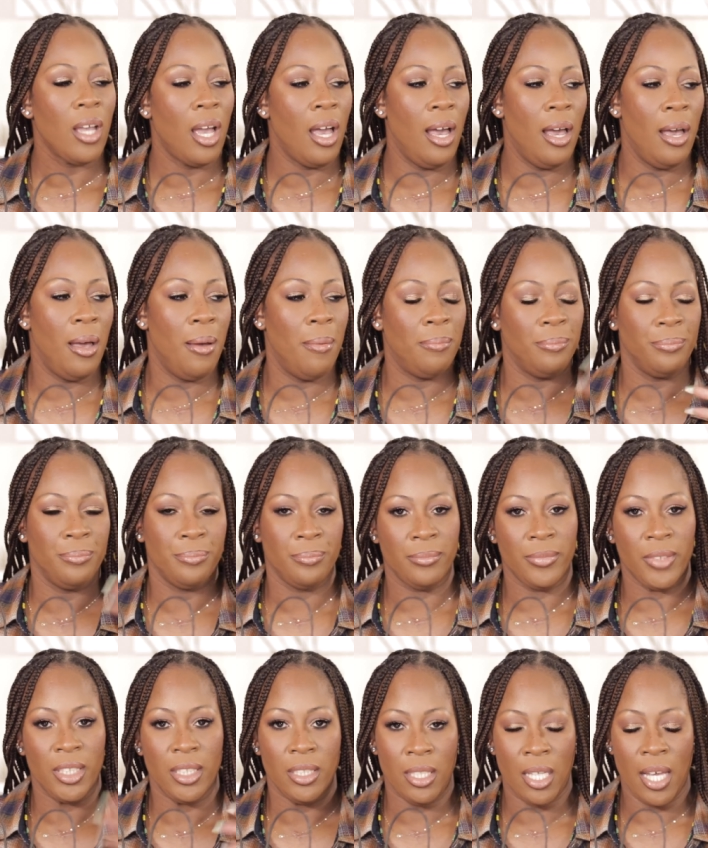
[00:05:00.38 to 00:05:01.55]
um,
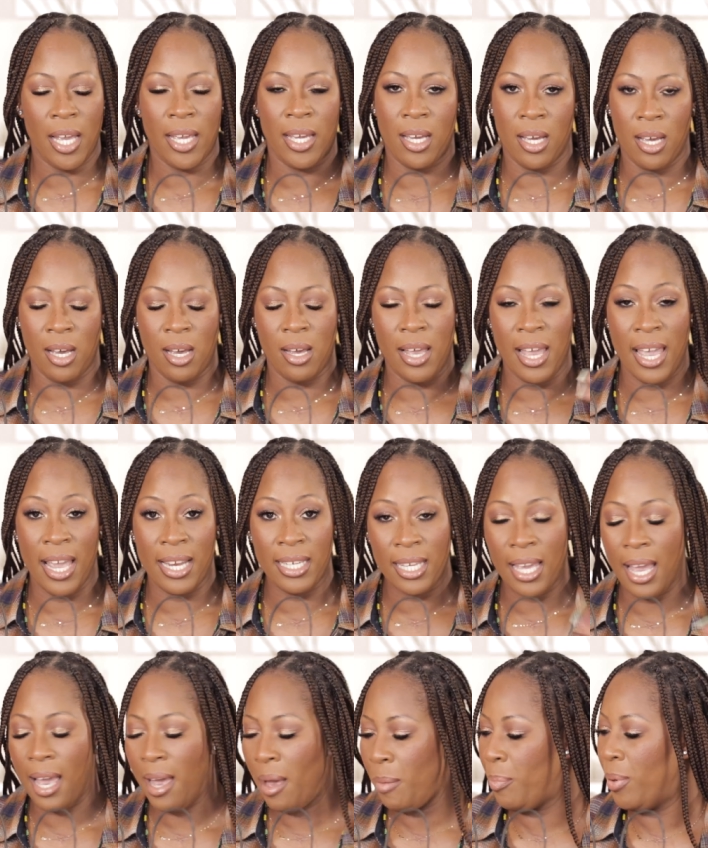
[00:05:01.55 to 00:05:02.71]
like uh, end
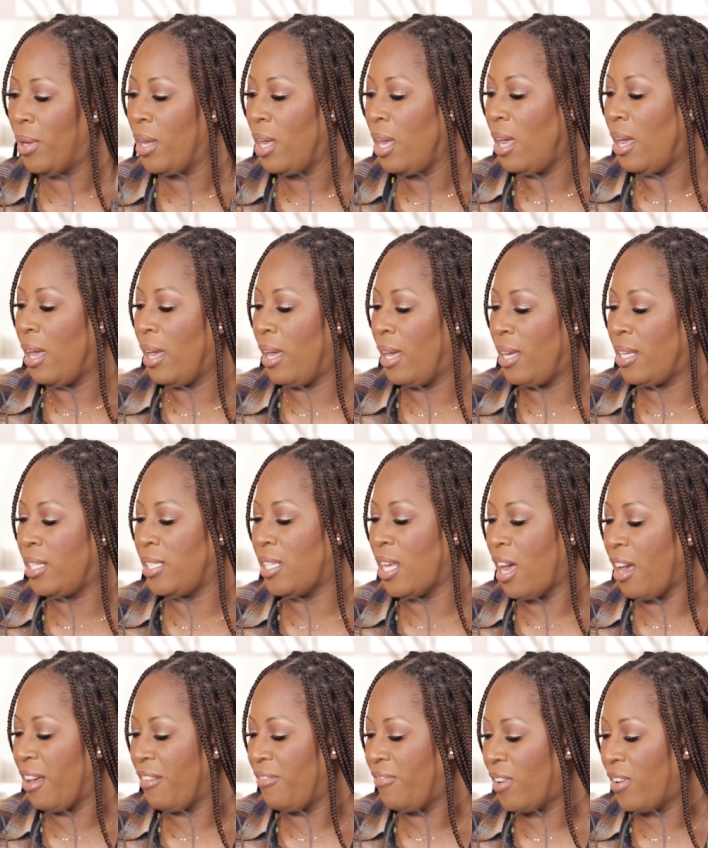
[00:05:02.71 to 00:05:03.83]
cap and I